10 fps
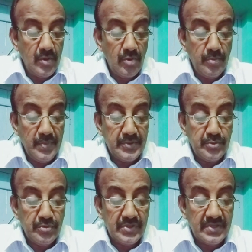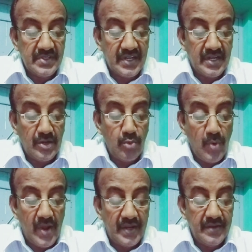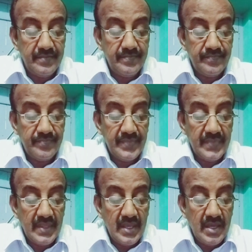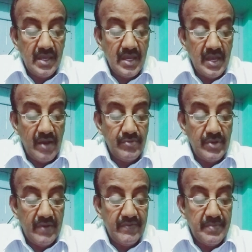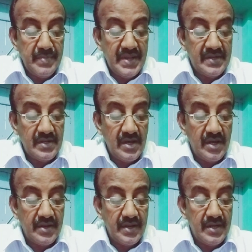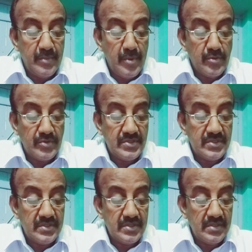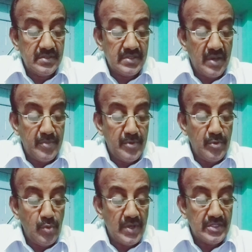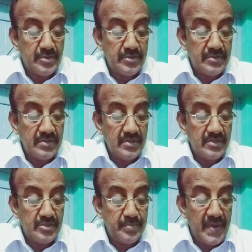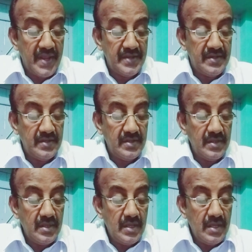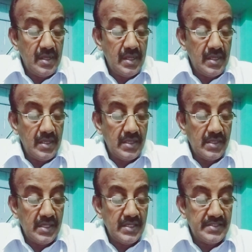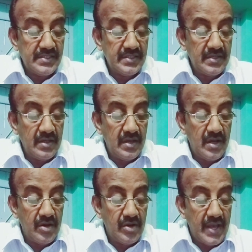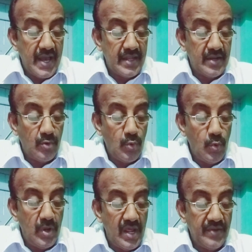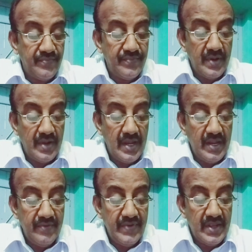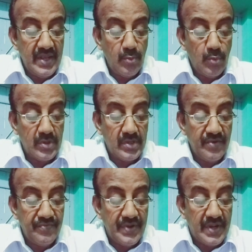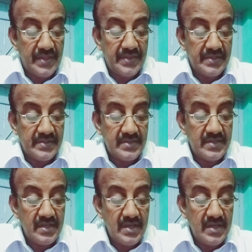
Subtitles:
you may choose the second one. Have you ever met or read about someone who has spent his or her whole life living and working for others?